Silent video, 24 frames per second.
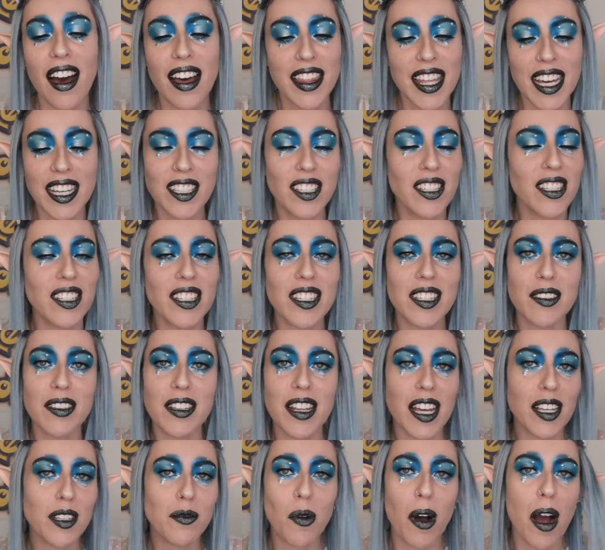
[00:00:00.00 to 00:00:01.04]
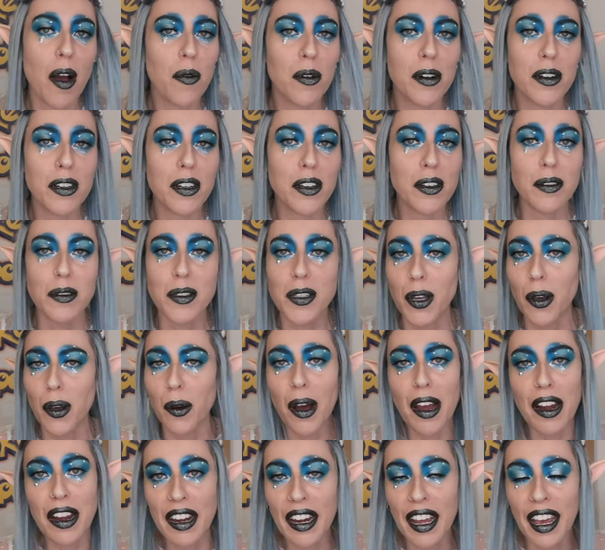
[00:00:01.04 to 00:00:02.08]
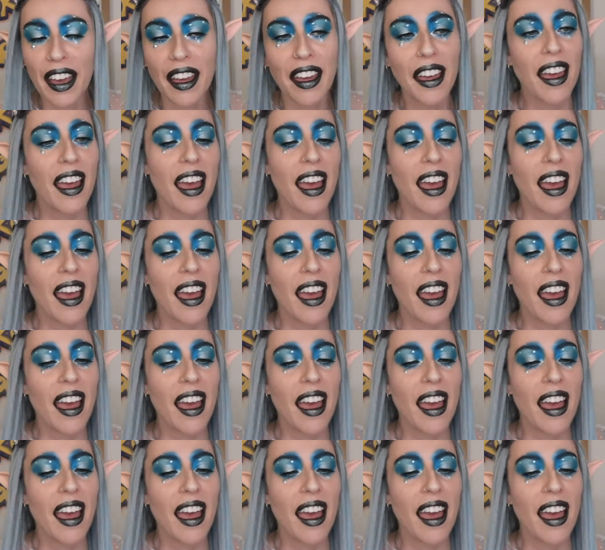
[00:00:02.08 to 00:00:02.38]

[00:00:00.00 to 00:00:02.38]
That's what I want to do. So I did it.